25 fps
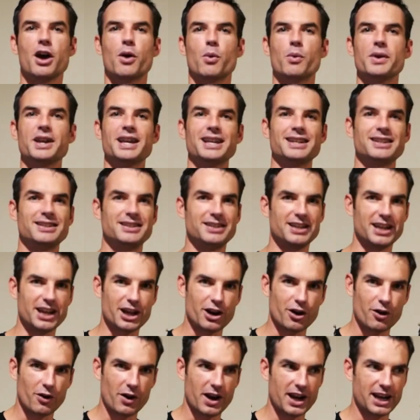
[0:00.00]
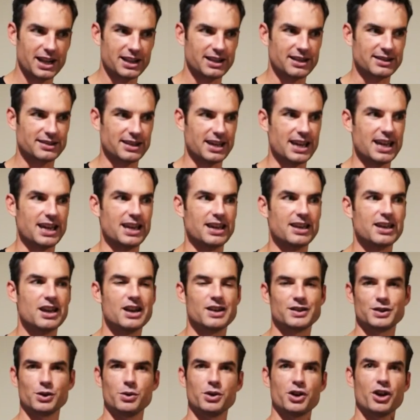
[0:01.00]
We are decorating this E.
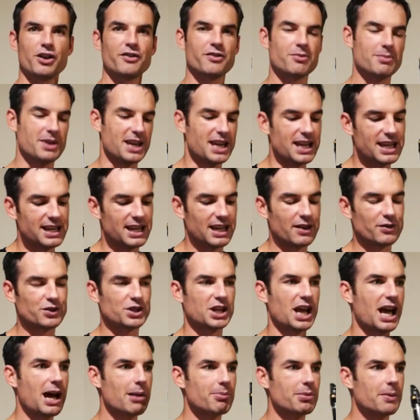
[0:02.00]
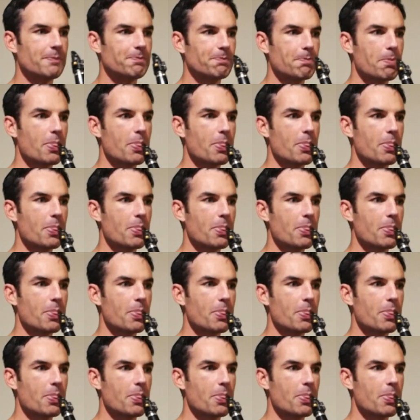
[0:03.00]
So we're going from E to F sharp.